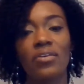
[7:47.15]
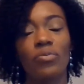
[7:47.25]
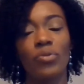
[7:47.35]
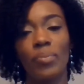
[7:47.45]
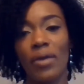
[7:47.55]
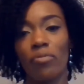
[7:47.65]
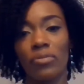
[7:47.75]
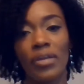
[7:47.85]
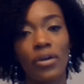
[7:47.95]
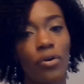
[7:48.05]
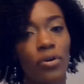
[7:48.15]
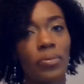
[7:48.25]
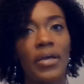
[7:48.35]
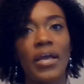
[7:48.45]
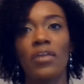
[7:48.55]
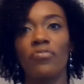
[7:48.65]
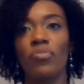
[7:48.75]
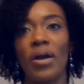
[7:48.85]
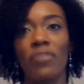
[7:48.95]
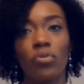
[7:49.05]
When you buy liquor on a plane, if you
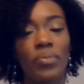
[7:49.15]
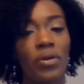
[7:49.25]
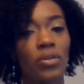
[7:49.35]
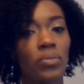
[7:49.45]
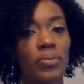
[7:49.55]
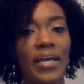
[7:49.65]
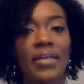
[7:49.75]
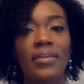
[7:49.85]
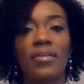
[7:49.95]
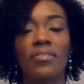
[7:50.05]
buy a full meal on a plane,